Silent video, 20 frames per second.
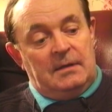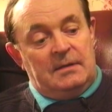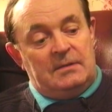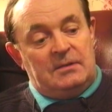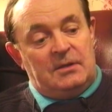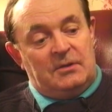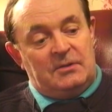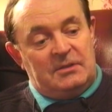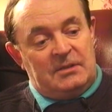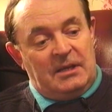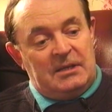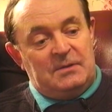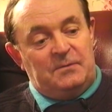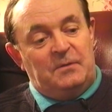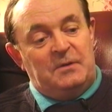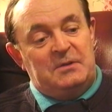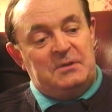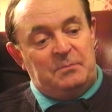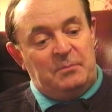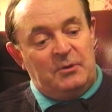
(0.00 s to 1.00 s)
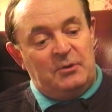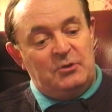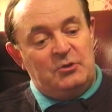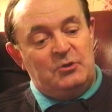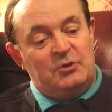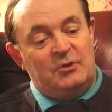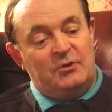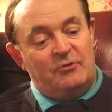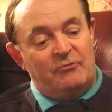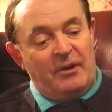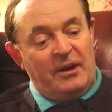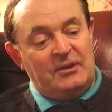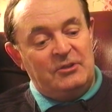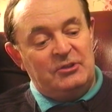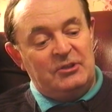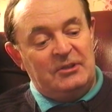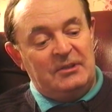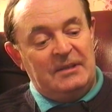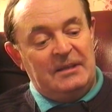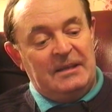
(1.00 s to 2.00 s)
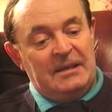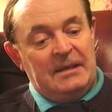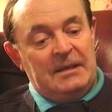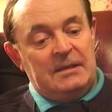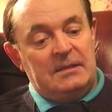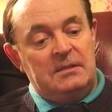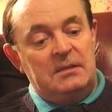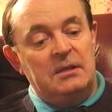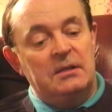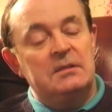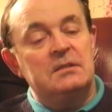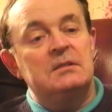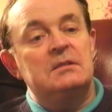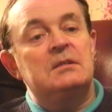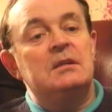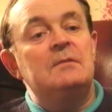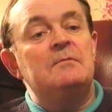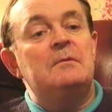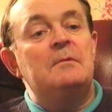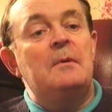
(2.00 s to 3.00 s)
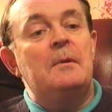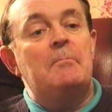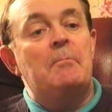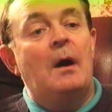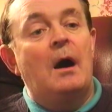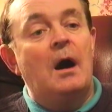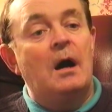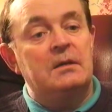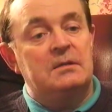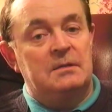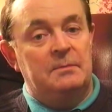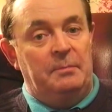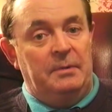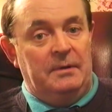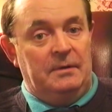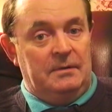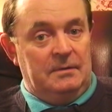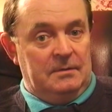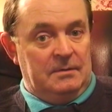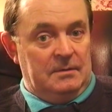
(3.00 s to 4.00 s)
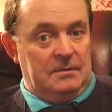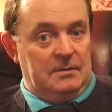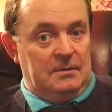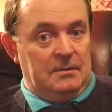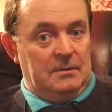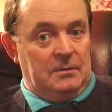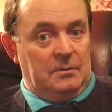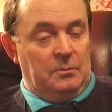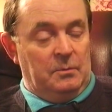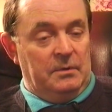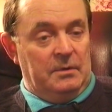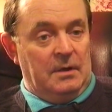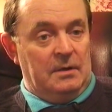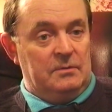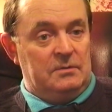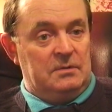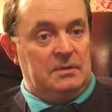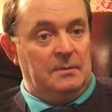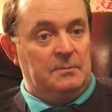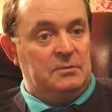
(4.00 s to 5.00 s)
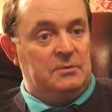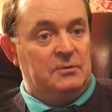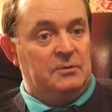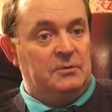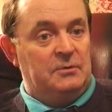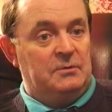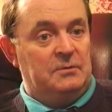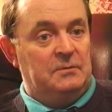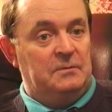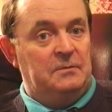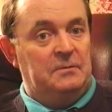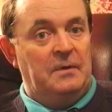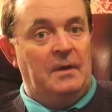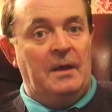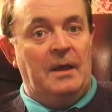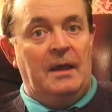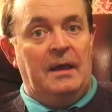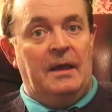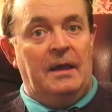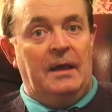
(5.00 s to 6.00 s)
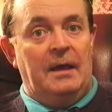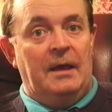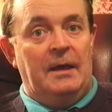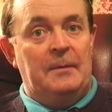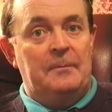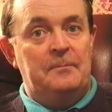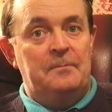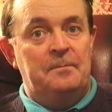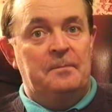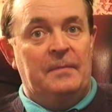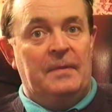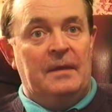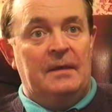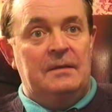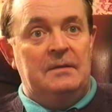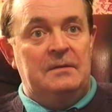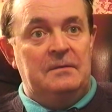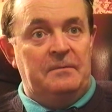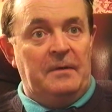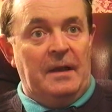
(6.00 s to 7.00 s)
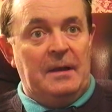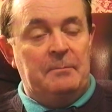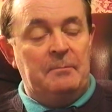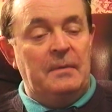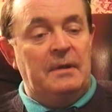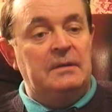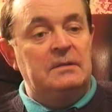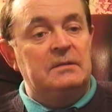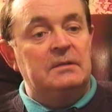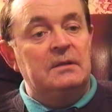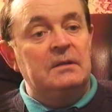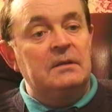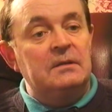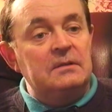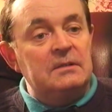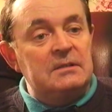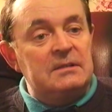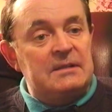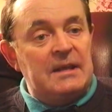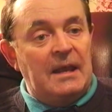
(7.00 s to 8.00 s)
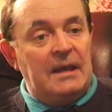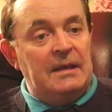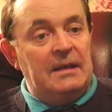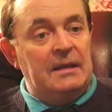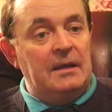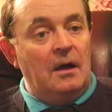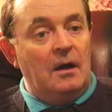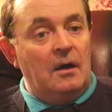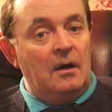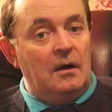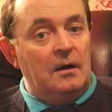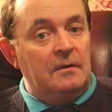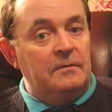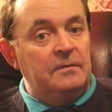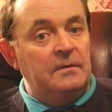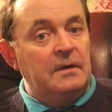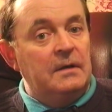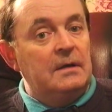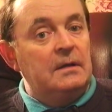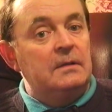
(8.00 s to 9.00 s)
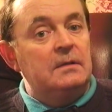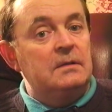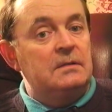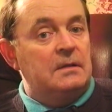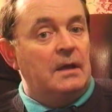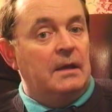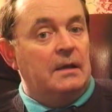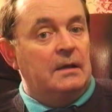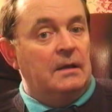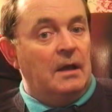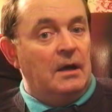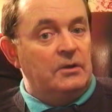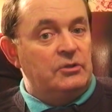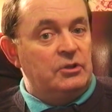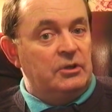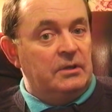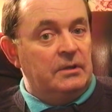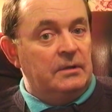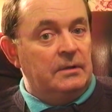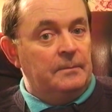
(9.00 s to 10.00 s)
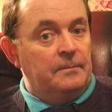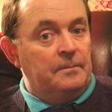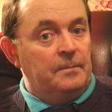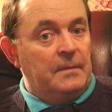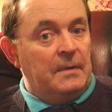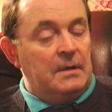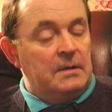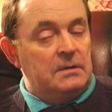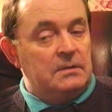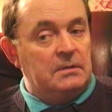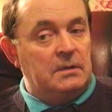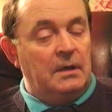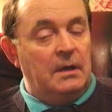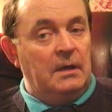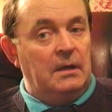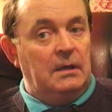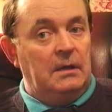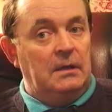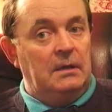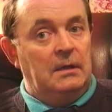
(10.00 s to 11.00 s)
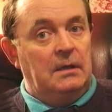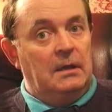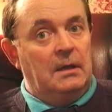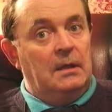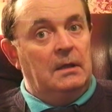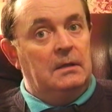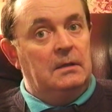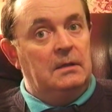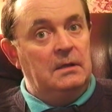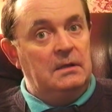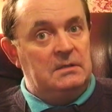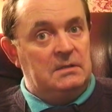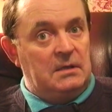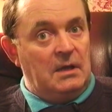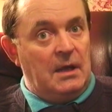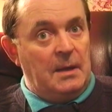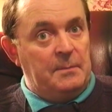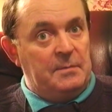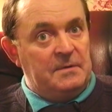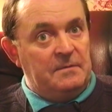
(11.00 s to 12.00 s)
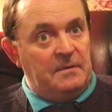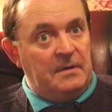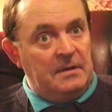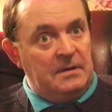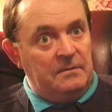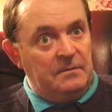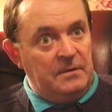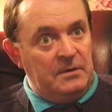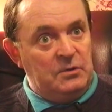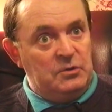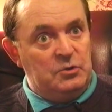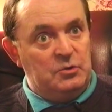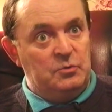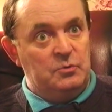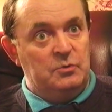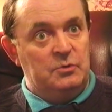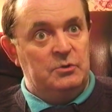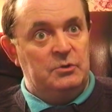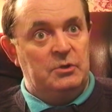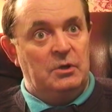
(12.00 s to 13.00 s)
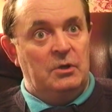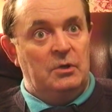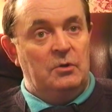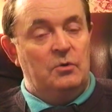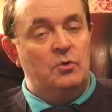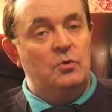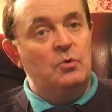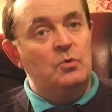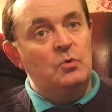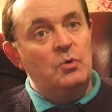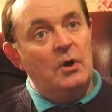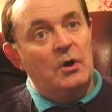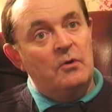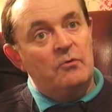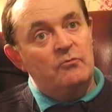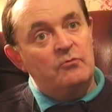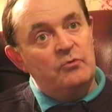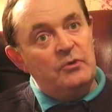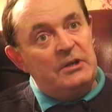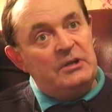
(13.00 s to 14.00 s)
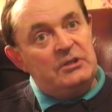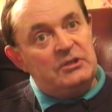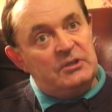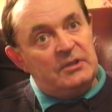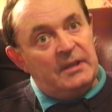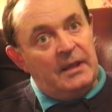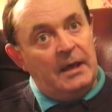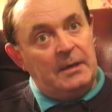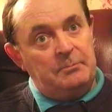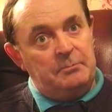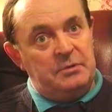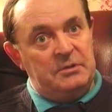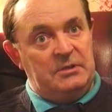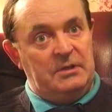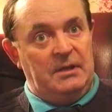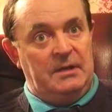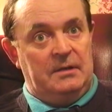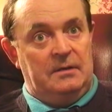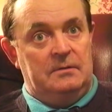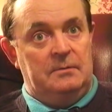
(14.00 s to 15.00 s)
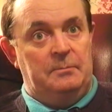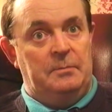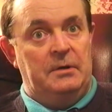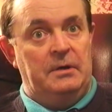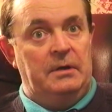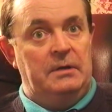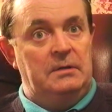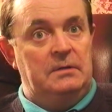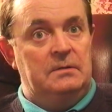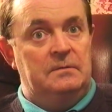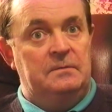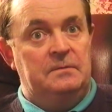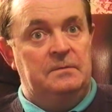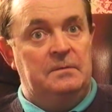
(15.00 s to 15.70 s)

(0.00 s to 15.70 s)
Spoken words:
successful spiritual direction doesn't seem to be possible without some sort of development and understanding of the psychological. So these types of individuals who reach that particular point